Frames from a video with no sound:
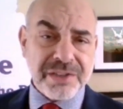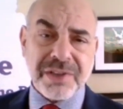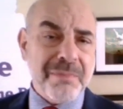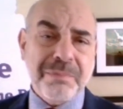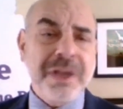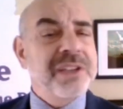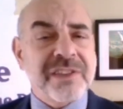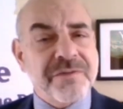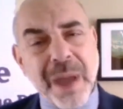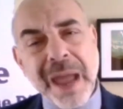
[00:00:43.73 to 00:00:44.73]
some
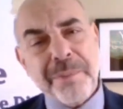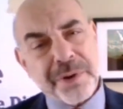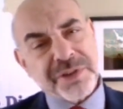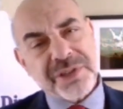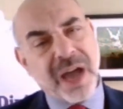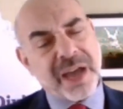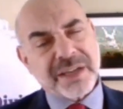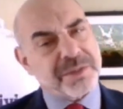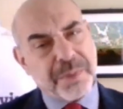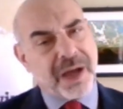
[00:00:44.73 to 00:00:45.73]
piece of paper
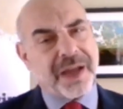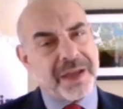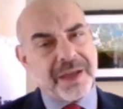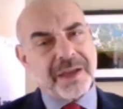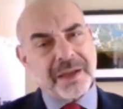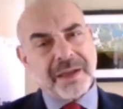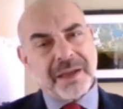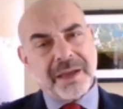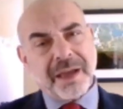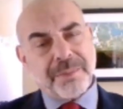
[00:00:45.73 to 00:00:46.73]
signed by
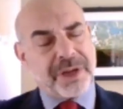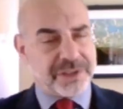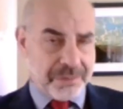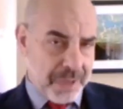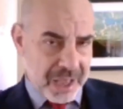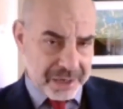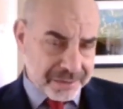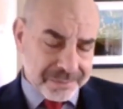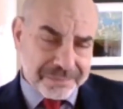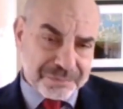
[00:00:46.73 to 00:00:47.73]
a bunch of
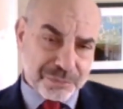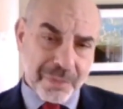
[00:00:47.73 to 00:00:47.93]
men